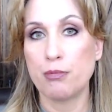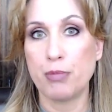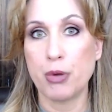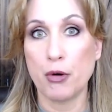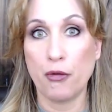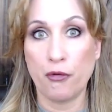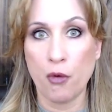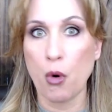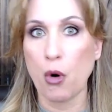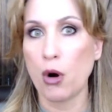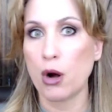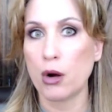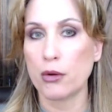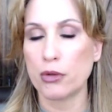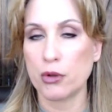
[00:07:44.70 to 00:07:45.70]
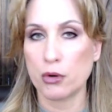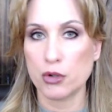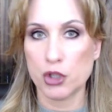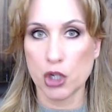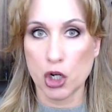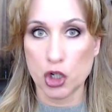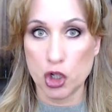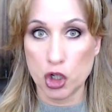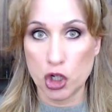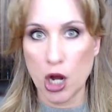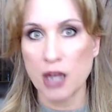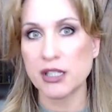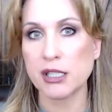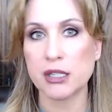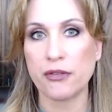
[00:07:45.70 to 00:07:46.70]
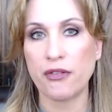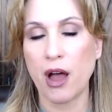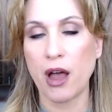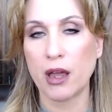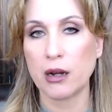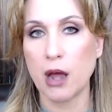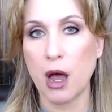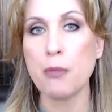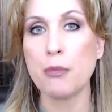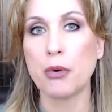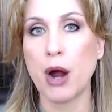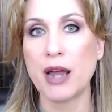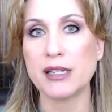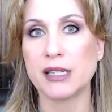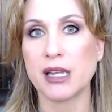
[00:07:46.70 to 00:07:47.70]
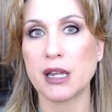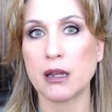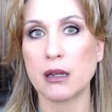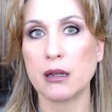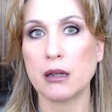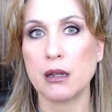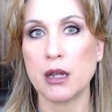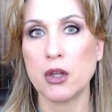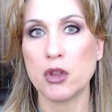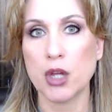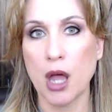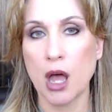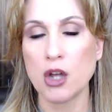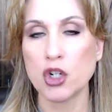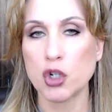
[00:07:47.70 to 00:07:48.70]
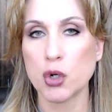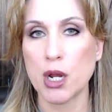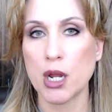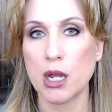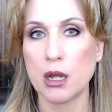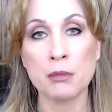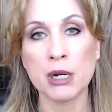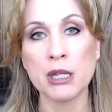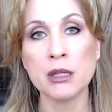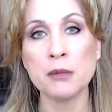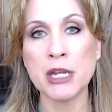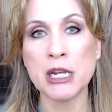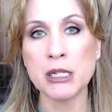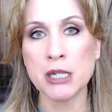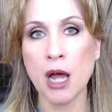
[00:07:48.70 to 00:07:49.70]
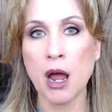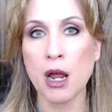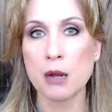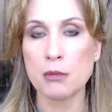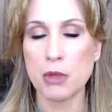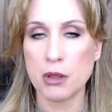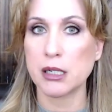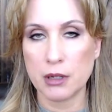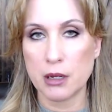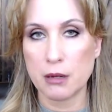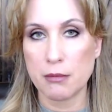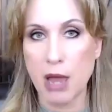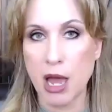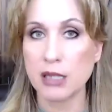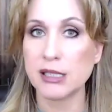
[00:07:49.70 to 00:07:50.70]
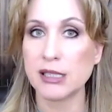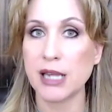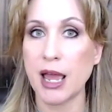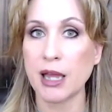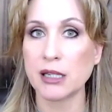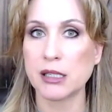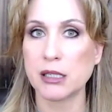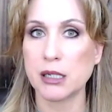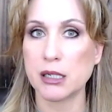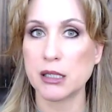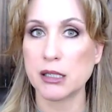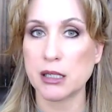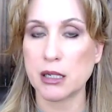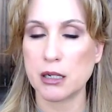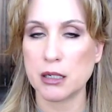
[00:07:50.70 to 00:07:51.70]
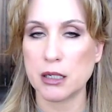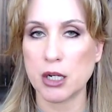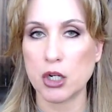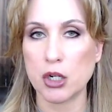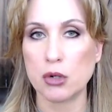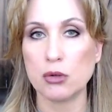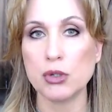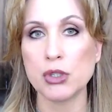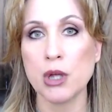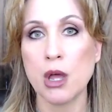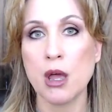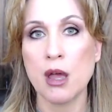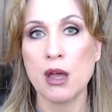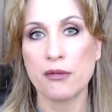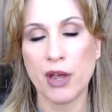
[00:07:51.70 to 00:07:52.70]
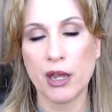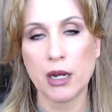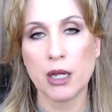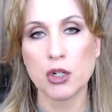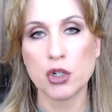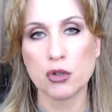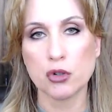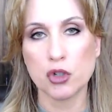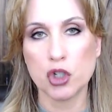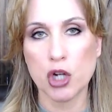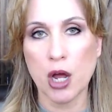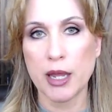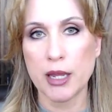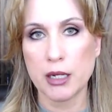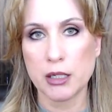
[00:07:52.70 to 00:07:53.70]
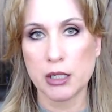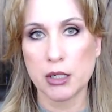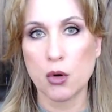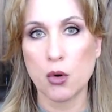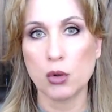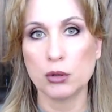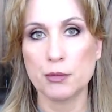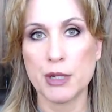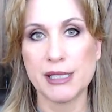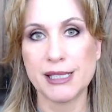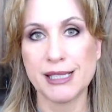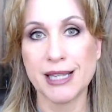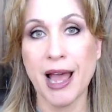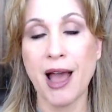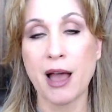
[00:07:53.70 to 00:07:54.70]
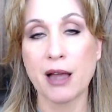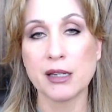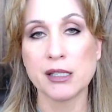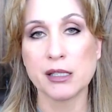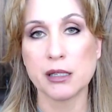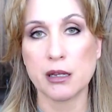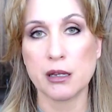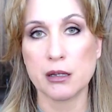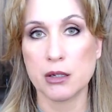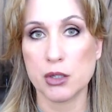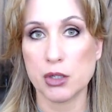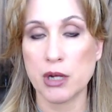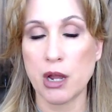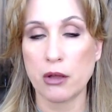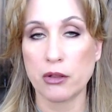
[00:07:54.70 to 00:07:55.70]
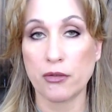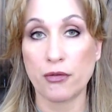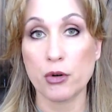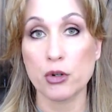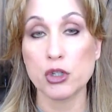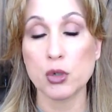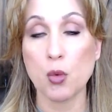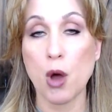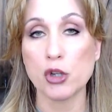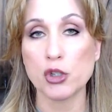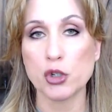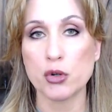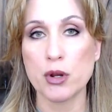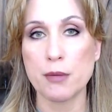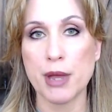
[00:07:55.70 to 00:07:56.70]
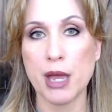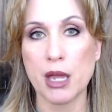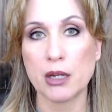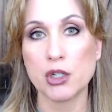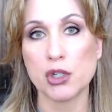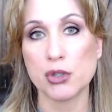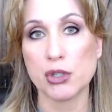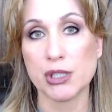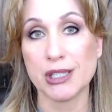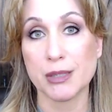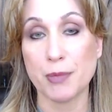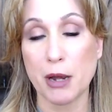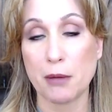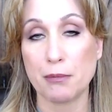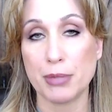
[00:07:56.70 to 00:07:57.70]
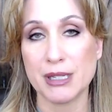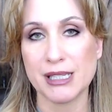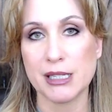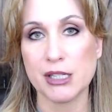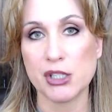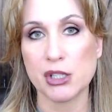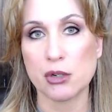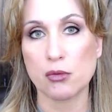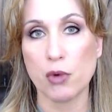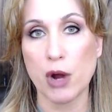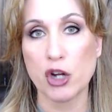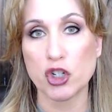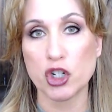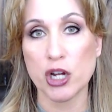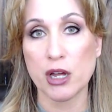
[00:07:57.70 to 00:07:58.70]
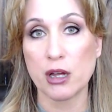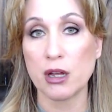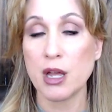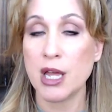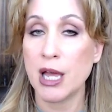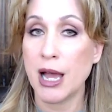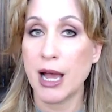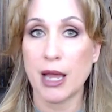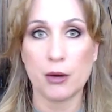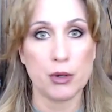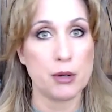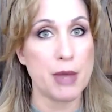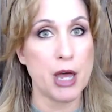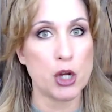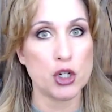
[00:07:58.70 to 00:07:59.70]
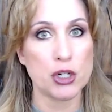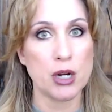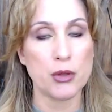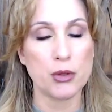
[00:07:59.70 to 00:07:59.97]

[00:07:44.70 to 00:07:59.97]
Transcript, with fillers: before there's a justified uprising in the country. But in the meantime, the mass exodus continues. Financial giant Goldman Sachs is now the first Wall Street bank to suspend business in Russia. I would imagine